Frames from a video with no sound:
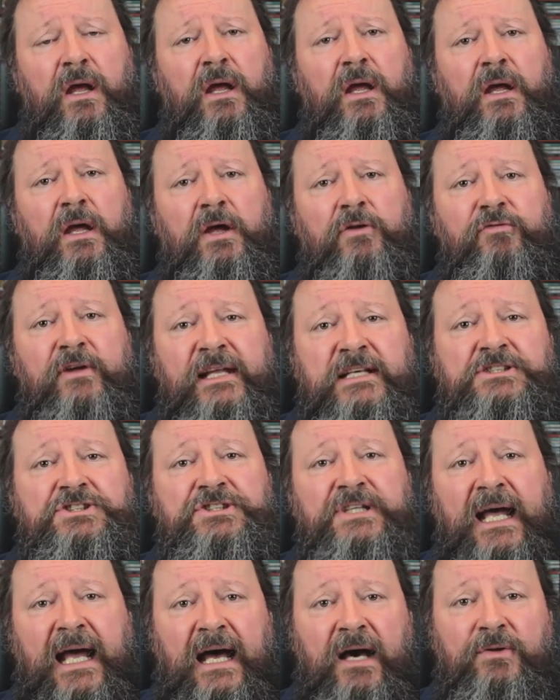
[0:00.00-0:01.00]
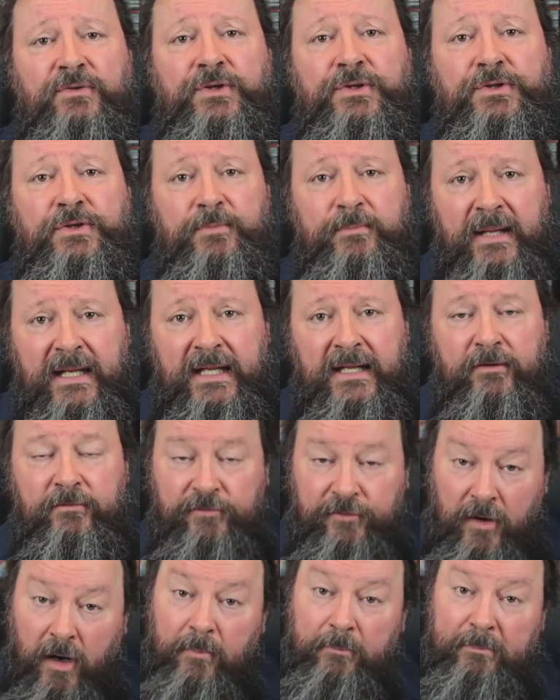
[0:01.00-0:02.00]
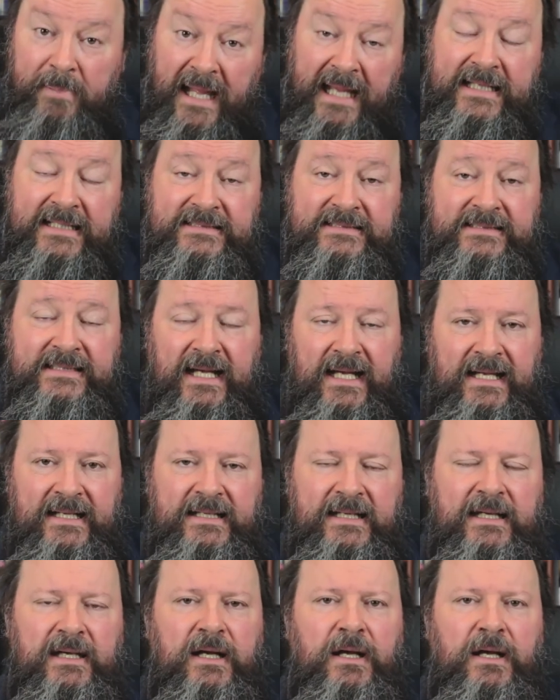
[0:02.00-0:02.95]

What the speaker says: reached out to me from Pakistan